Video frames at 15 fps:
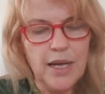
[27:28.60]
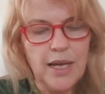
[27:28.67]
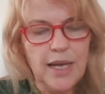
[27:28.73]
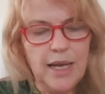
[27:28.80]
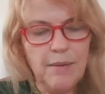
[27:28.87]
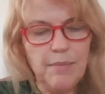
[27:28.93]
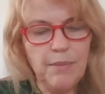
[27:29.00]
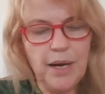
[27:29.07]

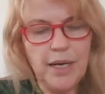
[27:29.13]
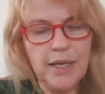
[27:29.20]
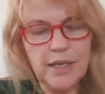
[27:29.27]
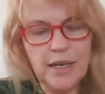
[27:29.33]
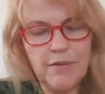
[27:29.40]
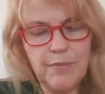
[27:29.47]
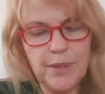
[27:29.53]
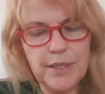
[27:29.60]
It might
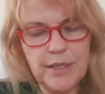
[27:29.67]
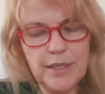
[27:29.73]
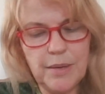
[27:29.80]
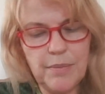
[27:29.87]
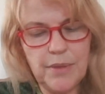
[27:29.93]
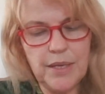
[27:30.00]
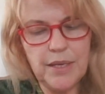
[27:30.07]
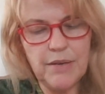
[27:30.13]
have been
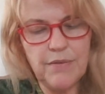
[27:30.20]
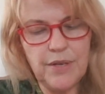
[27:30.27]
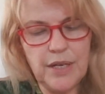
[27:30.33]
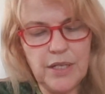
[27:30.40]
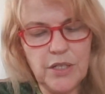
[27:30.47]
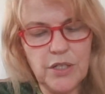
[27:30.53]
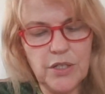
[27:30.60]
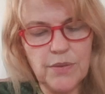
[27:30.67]
something of
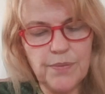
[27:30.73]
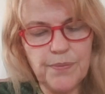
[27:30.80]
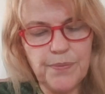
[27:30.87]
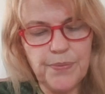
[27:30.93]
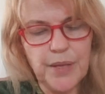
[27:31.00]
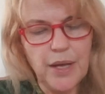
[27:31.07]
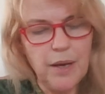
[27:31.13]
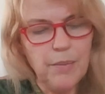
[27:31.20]
each,
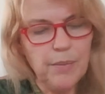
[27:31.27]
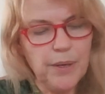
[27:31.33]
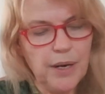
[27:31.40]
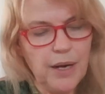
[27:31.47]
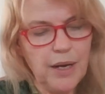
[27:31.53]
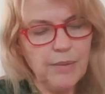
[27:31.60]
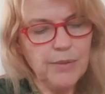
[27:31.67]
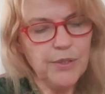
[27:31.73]
but
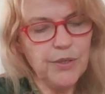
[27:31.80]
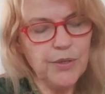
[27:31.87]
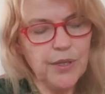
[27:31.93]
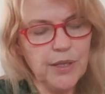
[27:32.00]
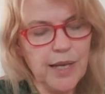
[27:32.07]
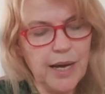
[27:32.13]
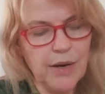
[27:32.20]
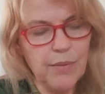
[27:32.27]
I am sure the
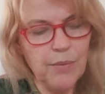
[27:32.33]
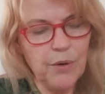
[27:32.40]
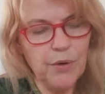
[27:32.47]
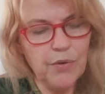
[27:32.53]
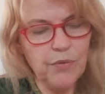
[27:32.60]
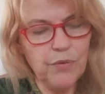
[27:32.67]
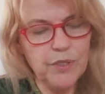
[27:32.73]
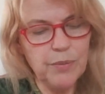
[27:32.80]
latter
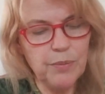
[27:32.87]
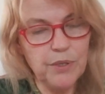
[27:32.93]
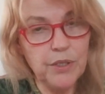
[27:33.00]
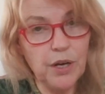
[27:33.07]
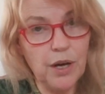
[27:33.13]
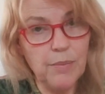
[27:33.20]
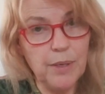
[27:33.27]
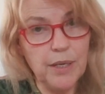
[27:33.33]
motive was
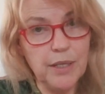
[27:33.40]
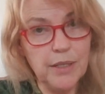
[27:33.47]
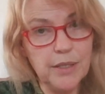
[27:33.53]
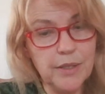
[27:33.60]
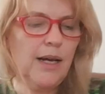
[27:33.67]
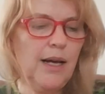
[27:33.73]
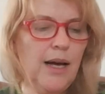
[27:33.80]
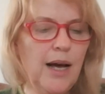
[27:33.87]
predominant.
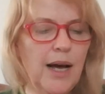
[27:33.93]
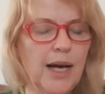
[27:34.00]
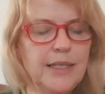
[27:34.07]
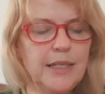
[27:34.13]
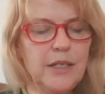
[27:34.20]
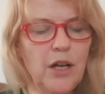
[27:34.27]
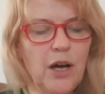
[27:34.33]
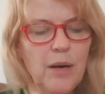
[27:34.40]
I
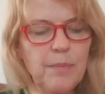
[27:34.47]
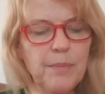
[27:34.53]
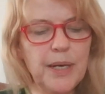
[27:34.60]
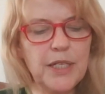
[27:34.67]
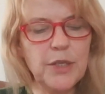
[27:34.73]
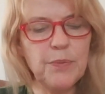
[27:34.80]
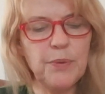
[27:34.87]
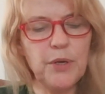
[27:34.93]
did not
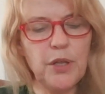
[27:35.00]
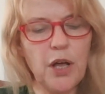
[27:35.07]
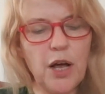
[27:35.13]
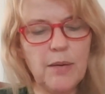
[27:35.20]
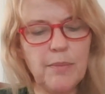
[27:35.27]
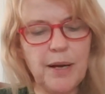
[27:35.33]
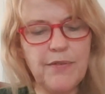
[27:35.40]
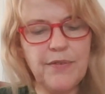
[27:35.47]
much
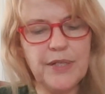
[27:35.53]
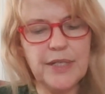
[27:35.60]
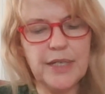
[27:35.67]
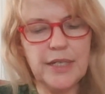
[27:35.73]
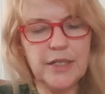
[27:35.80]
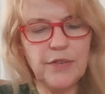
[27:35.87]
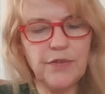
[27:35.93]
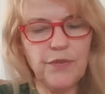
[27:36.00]
prolong my
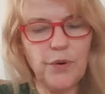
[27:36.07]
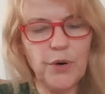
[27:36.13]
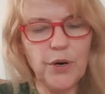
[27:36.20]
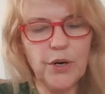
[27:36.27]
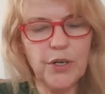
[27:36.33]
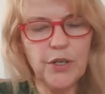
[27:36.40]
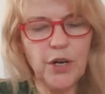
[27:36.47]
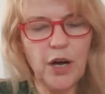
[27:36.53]
visit,
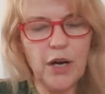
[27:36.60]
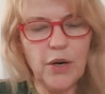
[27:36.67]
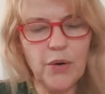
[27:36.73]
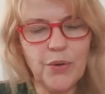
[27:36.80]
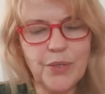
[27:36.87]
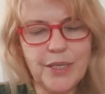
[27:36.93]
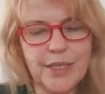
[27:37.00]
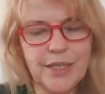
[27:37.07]
for not
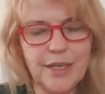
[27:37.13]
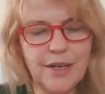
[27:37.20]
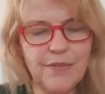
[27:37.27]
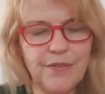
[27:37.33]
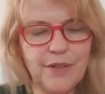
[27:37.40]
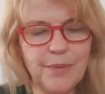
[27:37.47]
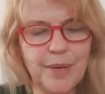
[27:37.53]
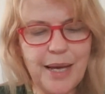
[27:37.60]
only did I
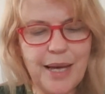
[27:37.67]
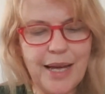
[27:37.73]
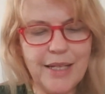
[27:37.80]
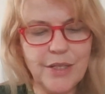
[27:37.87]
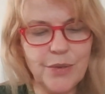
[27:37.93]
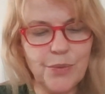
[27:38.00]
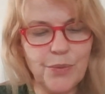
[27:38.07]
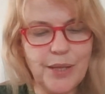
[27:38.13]
feel my
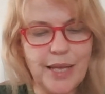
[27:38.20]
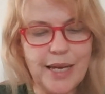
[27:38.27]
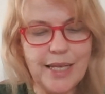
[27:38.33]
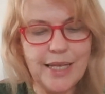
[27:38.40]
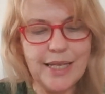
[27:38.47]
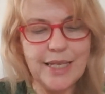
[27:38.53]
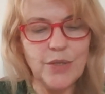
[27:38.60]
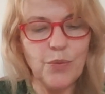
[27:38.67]
aunt's
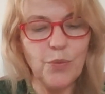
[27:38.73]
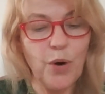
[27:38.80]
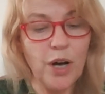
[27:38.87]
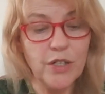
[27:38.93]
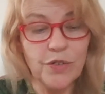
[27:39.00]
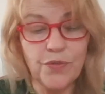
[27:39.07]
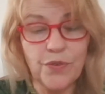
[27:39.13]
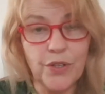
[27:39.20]
relentless
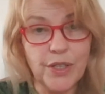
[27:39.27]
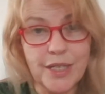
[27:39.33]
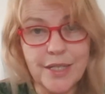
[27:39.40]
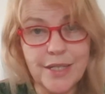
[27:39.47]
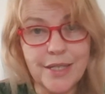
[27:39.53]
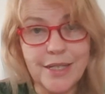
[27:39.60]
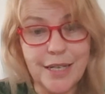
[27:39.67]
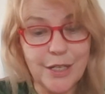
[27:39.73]

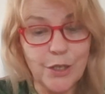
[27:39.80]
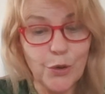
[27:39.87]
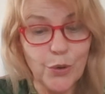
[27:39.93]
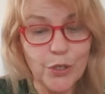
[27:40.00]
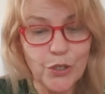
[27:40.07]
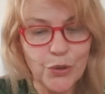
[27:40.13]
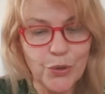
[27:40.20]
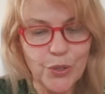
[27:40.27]
watchfulness and
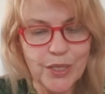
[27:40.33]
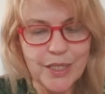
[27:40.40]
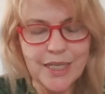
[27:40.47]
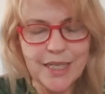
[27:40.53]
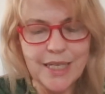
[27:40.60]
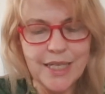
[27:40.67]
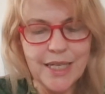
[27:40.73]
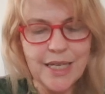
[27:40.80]

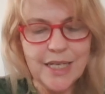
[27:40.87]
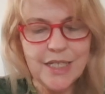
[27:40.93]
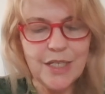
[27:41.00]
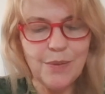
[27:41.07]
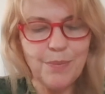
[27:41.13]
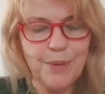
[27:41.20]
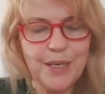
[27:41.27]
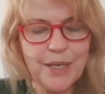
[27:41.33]
incredulity to
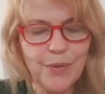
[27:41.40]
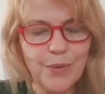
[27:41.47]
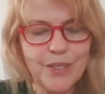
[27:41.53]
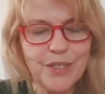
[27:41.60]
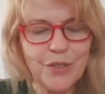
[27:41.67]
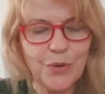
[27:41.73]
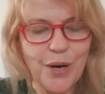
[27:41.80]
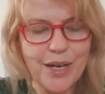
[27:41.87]
be a
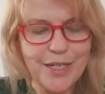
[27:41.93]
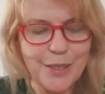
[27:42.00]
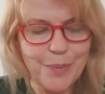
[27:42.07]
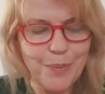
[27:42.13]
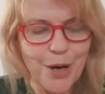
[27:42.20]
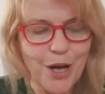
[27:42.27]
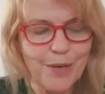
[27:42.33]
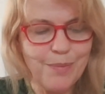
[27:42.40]
restraint
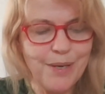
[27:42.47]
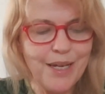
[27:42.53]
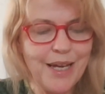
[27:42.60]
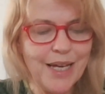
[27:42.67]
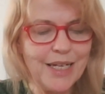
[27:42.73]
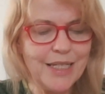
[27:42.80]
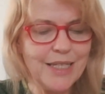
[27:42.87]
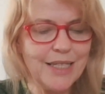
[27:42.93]
upon me
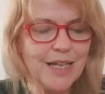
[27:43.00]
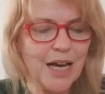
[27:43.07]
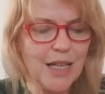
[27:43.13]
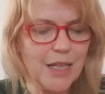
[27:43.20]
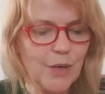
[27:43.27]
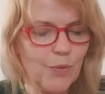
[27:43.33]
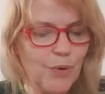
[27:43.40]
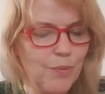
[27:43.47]
and a
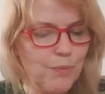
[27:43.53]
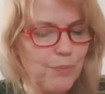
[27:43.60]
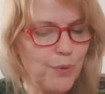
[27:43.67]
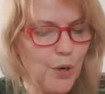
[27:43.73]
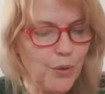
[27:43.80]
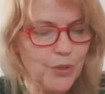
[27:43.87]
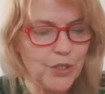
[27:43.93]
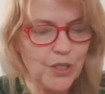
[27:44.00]
silent
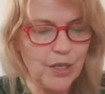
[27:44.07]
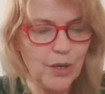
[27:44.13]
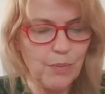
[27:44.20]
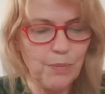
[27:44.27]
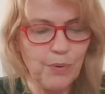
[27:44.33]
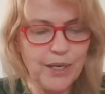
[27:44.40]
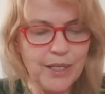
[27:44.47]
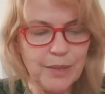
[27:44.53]
reproach that
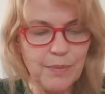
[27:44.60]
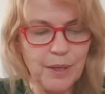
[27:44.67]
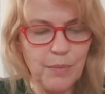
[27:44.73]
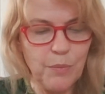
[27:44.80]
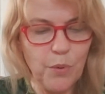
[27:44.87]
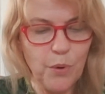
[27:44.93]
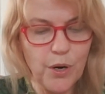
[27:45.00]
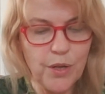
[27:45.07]
oppressed me
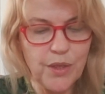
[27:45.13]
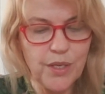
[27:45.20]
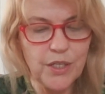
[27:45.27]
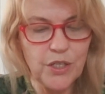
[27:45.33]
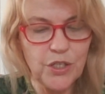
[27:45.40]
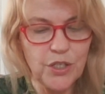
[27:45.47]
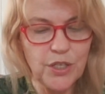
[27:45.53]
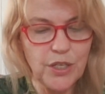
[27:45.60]
more than
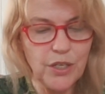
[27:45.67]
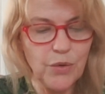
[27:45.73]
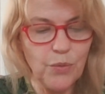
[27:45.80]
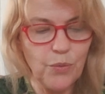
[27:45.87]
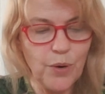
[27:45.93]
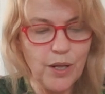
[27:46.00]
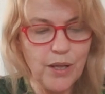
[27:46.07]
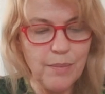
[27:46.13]
she could
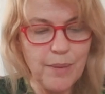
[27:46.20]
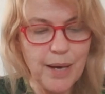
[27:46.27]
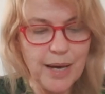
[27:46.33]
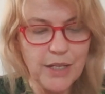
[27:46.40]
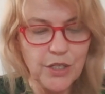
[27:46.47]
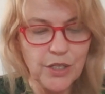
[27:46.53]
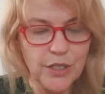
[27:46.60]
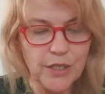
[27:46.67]
well
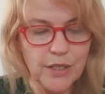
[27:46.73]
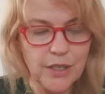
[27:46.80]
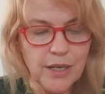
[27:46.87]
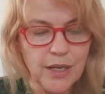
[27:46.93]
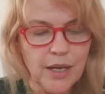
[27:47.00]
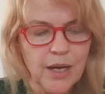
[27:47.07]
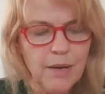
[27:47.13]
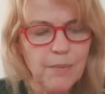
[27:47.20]
imagine,
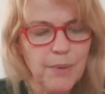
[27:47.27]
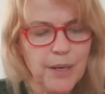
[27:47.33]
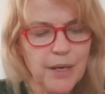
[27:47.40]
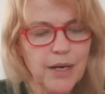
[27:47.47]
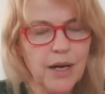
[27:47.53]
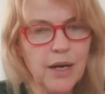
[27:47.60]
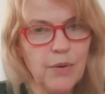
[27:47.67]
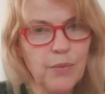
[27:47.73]
but
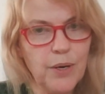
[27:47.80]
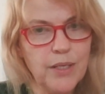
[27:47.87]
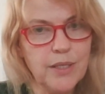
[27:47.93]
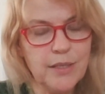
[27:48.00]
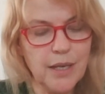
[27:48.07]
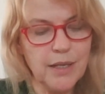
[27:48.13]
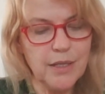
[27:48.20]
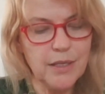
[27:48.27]
I was
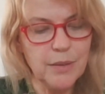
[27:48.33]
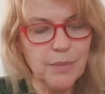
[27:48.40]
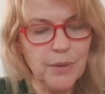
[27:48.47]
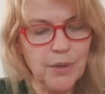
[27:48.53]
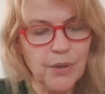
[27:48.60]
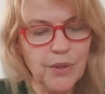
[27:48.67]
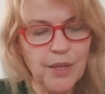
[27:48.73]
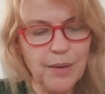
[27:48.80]

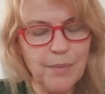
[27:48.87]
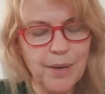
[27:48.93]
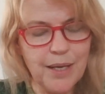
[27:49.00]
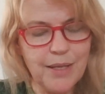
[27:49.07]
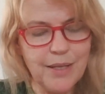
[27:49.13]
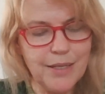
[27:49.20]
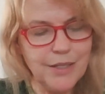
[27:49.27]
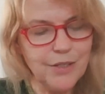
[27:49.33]
sensible that my
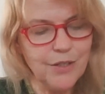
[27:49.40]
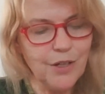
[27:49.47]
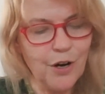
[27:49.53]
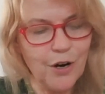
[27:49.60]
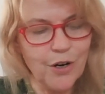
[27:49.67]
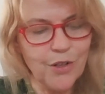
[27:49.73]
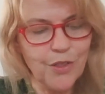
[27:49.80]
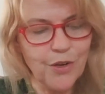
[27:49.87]
little
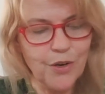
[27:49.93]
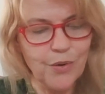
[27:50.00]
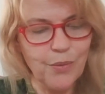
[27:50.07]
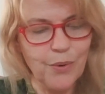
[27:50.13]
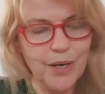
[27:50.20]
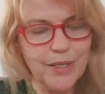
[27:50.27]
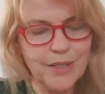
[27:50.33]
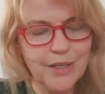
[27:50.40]
Arthur
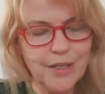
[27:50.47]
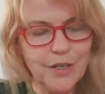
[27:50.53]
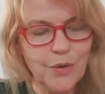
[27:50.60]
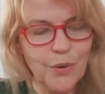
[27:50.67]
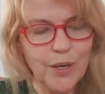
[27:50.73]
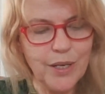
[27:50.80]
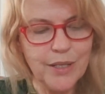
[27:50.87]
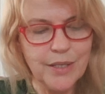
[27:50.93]
was an
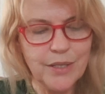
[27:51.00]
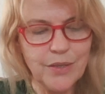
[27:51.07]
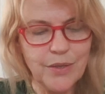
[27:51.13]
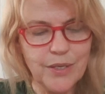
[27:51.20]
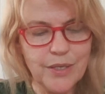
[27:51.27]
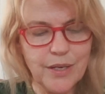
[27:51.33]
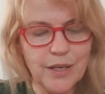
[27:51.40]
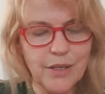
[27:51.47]
annoyance to
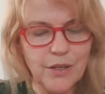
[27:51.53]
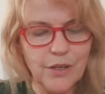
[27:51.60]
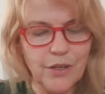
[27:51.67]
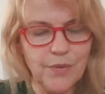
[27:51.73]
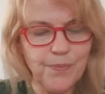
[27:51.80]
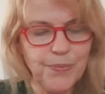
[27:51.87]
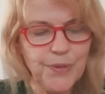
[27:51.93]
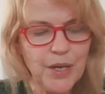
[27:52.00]
his uncle,
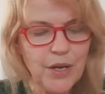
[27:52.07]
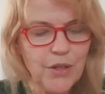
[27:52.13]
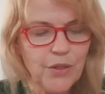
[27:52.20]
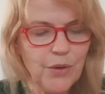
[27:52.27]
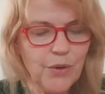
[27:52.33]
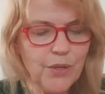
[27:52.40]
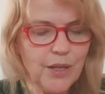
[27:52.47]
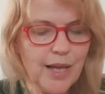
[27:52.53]

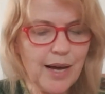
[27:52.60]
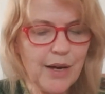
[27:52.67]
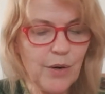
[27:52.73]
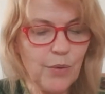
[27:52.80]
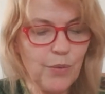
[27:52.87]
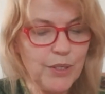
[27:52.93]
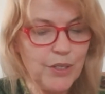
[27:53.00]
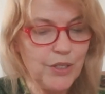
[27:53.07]
though the latter
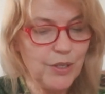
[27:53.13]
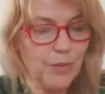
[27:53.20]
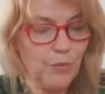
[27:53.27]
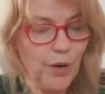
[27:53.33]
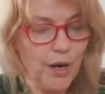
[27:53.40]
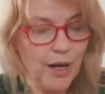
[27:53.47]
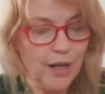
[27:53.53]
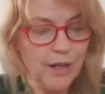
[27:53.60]
wished him
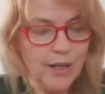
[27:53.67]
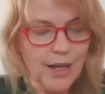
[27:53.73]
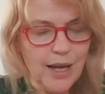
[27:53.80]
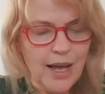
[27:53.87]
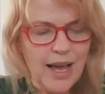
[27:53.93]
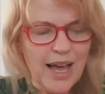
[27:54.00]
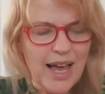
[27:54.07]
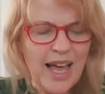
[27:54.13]
well,
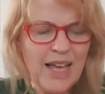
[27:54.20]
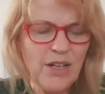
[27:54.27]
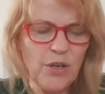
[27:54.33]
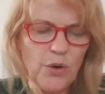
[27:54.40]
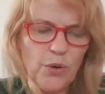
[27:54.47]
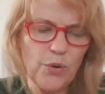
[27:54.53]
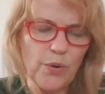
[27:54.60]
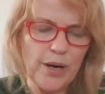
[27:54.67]
and
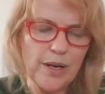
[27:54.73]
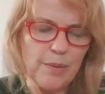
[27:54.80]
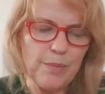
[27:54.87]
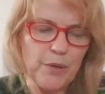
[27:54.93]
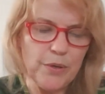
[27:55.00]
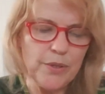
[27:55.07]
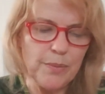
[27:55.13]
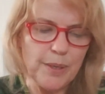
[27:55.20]
no great
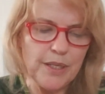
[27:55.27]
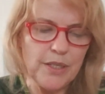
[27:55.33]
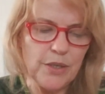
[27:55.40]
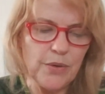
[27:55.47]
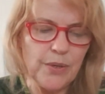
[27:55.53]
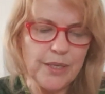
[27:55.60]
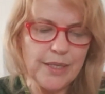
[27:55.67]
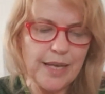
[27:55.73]
amusement to
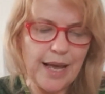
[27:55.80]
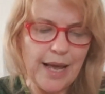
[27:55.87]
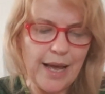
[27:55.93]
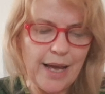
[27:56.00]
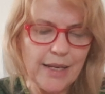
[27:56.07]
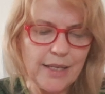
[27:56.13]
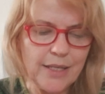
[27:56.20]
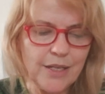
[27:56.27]
his
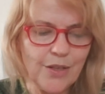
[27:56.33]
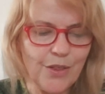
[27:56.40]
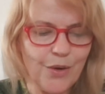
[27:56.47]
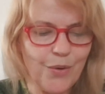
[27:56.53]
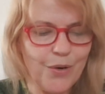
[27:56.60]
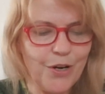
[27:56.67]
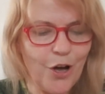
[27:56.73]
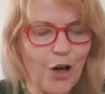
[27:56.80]
aunt, though
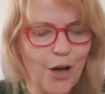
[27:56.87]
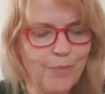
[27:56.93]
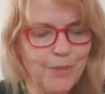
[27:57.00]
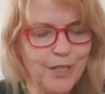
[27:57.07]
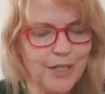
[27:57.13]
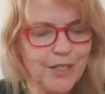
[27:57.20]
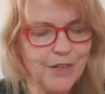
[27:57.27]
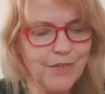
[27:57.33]
an
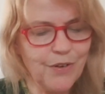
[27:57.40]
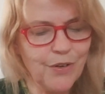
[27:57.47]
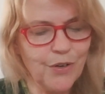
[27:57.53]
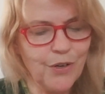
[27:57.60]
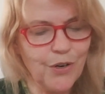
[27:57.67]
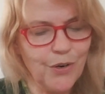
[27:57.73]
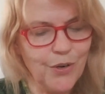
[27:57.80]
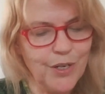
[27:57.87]
object of
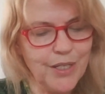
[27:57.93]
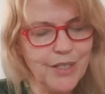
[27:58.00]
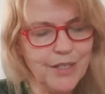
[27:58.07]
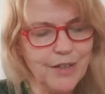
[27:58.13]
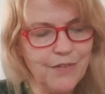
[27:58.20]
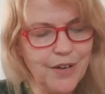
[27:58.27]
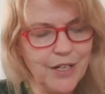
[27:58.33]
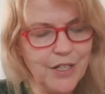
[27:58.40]
her earnest
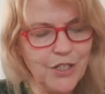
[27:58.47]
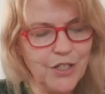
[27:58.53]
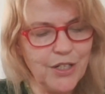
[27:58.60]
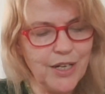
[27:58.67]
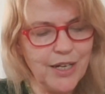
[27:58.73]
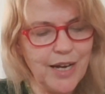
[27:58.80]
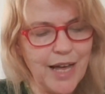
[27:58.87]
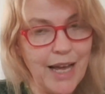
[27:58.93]
affection
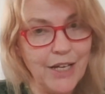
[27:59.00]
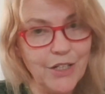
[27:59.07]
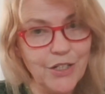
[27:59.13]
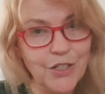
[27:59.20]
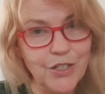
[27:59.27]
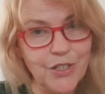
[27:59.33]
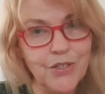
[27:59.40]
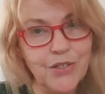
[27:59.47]
and
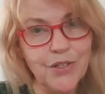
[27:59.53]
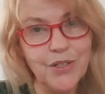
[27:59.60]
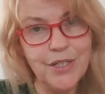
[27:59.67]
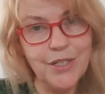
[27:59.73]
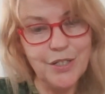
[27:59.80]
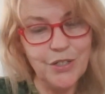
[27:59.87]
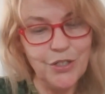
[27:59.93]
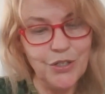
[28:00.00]
anxious
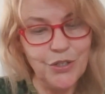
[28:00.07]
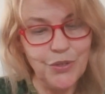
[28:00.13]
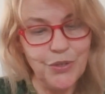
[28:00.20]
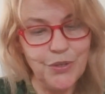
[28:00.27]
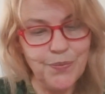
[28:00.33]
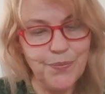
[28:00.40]
solicitude.